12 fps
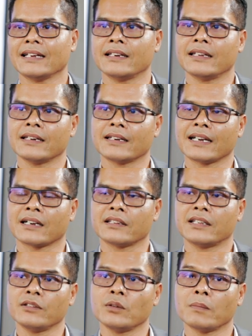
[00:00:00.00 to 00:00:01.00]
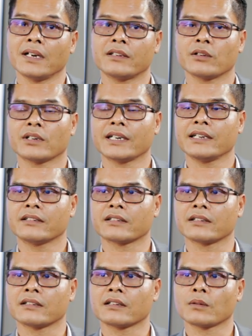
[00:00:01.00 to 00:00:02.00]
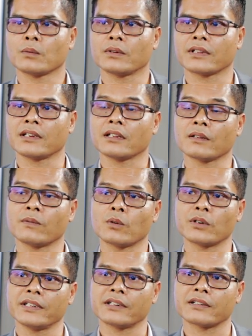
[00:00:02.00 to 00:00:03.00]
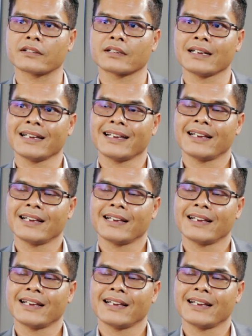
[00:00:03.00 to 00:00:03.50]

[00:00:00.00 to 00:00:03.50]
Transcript: And then I continued my education with another 4 years